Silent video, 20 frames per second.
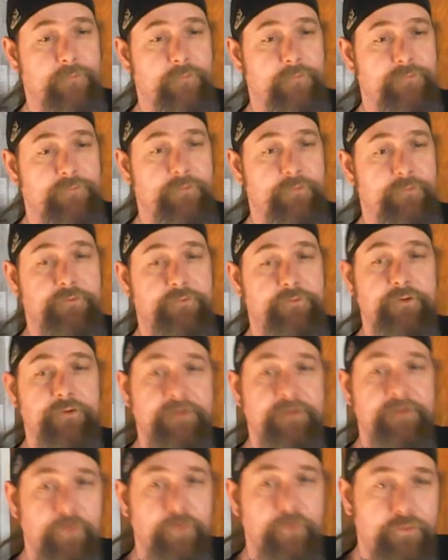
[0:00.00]
so that you can
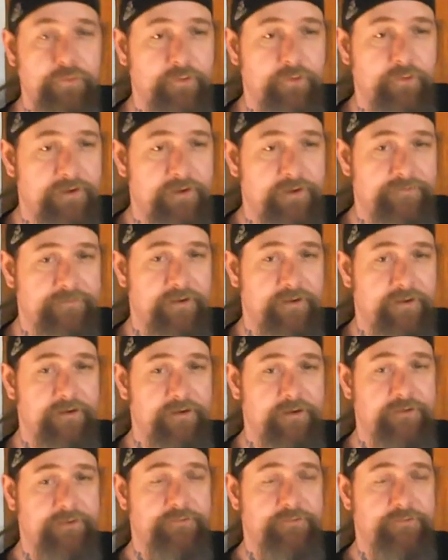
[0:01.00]
deal with your anxiety,